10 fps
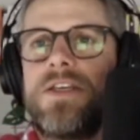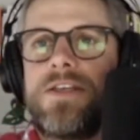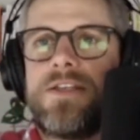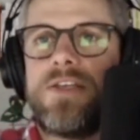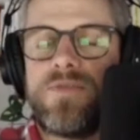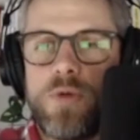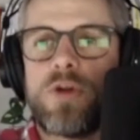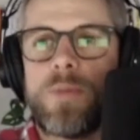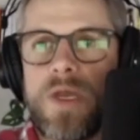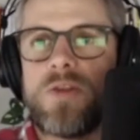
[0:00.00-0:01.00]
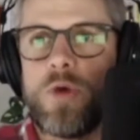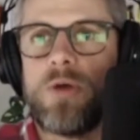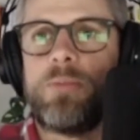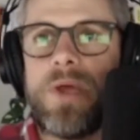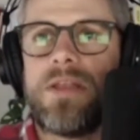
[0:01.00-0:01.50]
if you want to make the
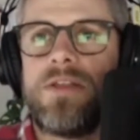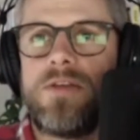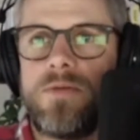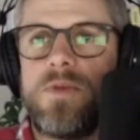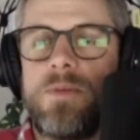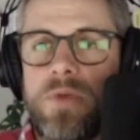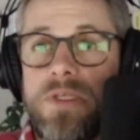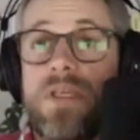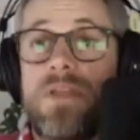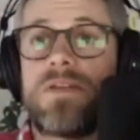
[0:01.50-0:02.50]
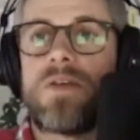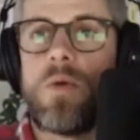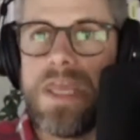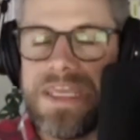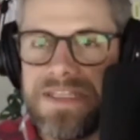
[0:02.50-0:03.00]
world better, it begins
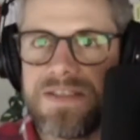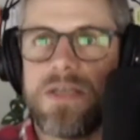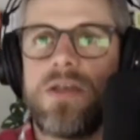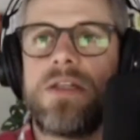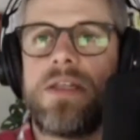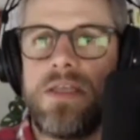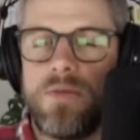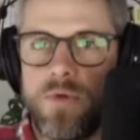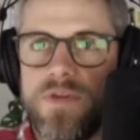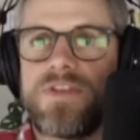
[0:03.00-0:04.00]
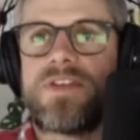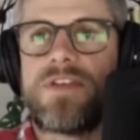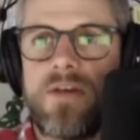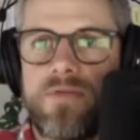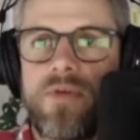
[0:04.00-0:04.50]
internally with a
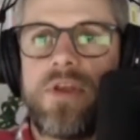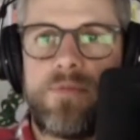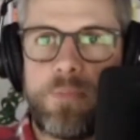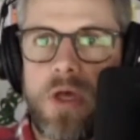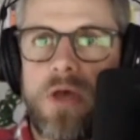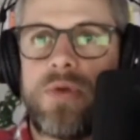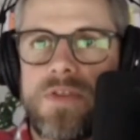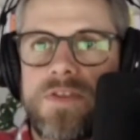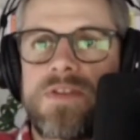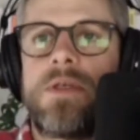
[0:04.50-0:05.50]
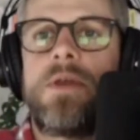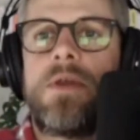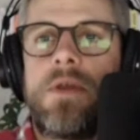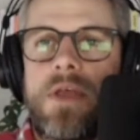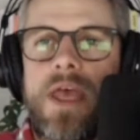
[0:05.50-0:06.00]
discovery of purpose.
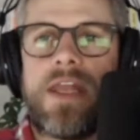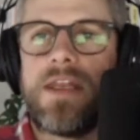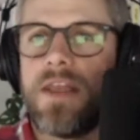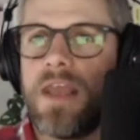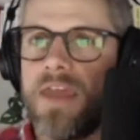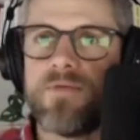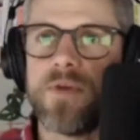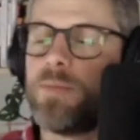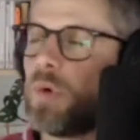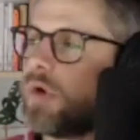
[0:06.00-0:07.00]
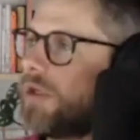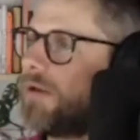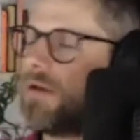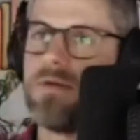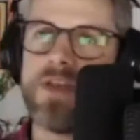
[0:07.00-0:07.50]
And
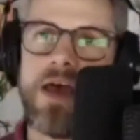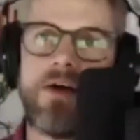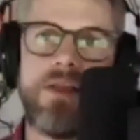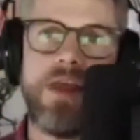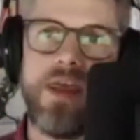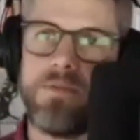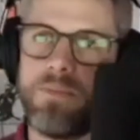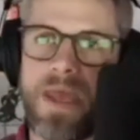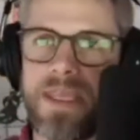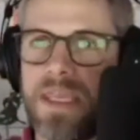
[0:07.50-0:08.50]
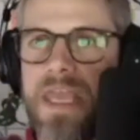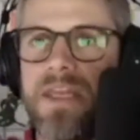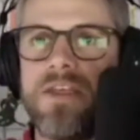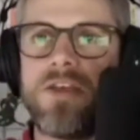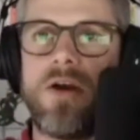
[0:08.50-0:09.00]
everybody who's out there banging
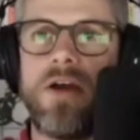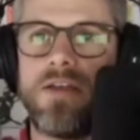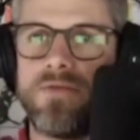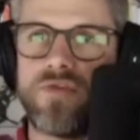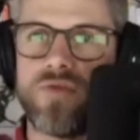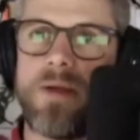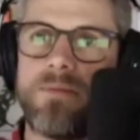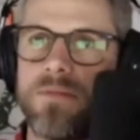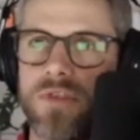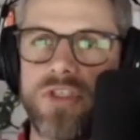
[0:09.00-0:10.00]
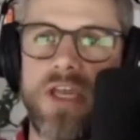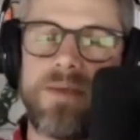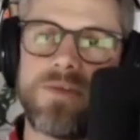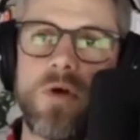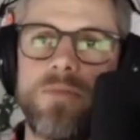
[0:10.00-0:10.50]
any kind of drum
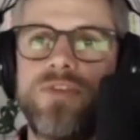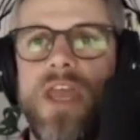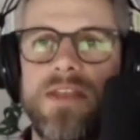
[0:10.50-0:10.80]
shaped object